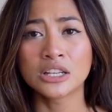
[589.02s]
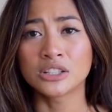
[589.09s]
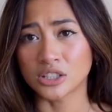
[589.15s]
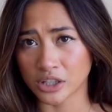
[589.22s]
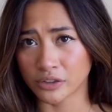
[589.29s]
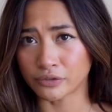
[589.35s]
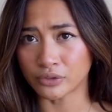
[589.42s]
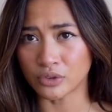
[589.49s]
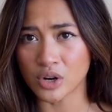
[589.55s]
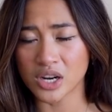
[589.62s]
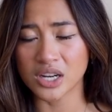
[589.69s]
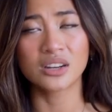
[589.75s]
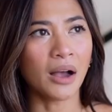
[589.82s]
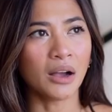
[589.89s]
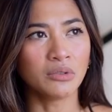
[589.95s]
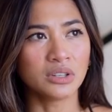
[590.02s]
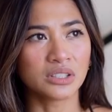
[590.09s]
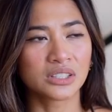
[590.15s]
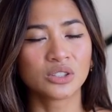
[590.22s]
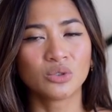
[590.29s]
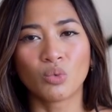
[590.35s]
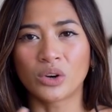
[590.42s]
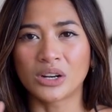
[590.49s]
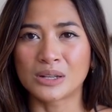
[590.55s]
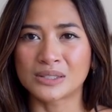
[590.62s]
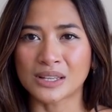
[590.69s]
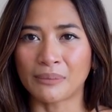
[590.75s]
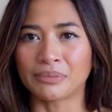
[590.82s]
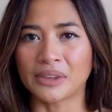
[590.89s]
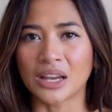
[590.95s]
different. I still wanted
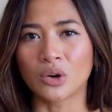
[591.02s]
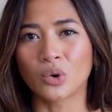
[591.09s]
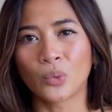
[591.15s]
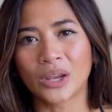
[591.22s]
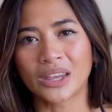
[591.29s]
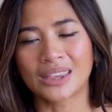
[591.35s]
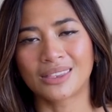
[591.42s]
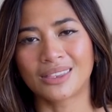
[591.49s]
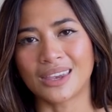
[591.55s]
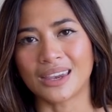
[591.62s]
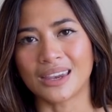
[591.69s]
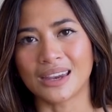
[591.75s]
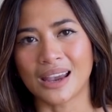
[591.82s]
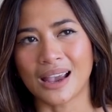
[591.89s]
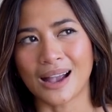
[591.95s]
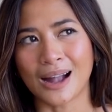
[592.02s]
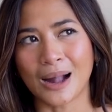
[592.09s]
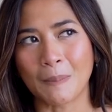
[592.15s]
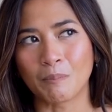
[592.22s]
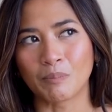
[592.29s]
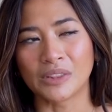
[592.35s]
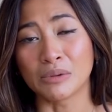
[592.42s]
something with the um,